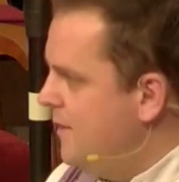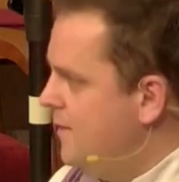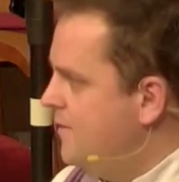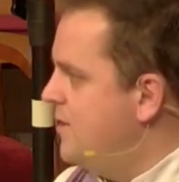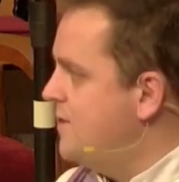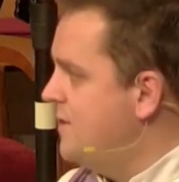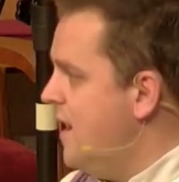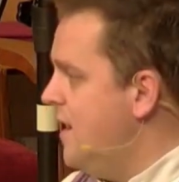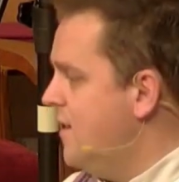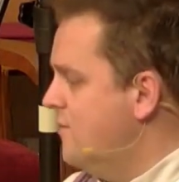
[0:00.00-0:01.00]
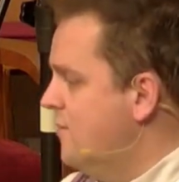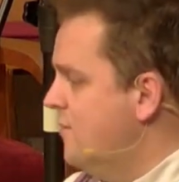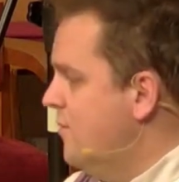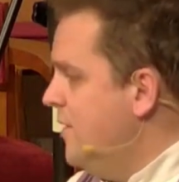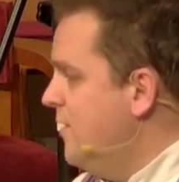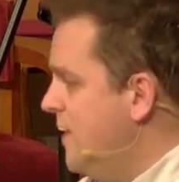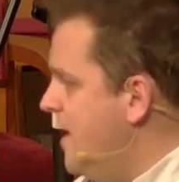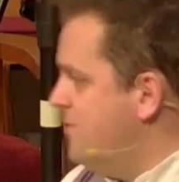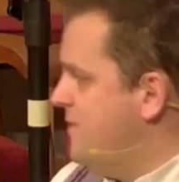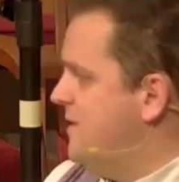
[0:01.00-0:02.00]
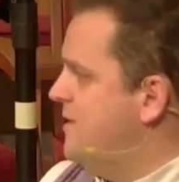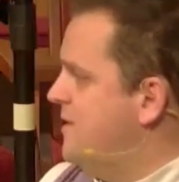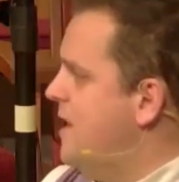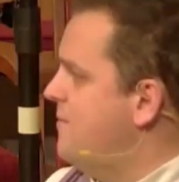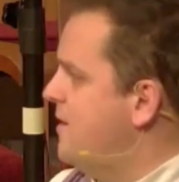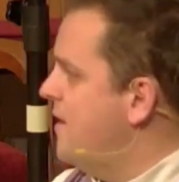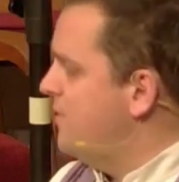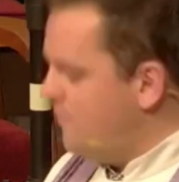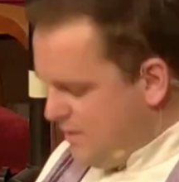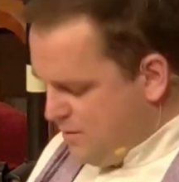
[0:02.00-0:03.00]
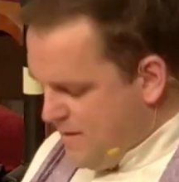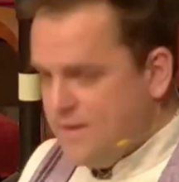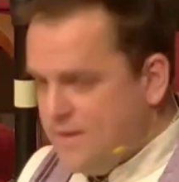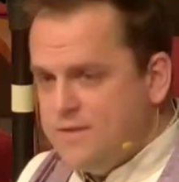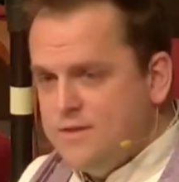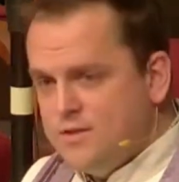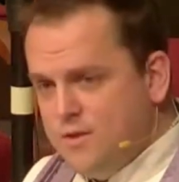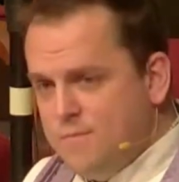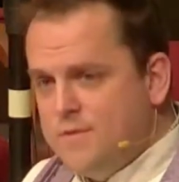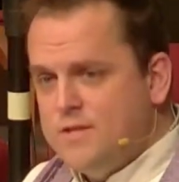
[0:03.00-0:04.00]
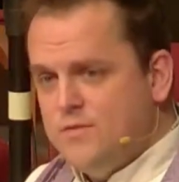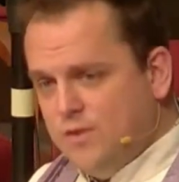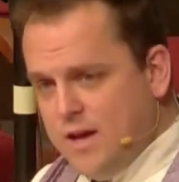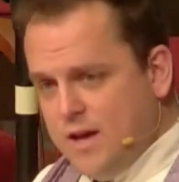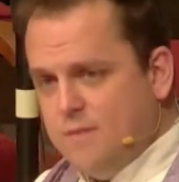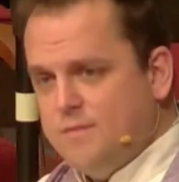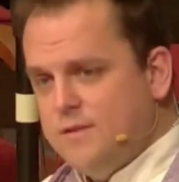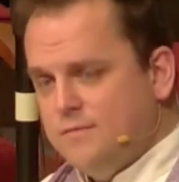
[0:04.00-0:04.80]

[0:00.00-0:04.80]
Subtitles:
Just like we know Lazarus's name and not the rich man's, the script is flipped.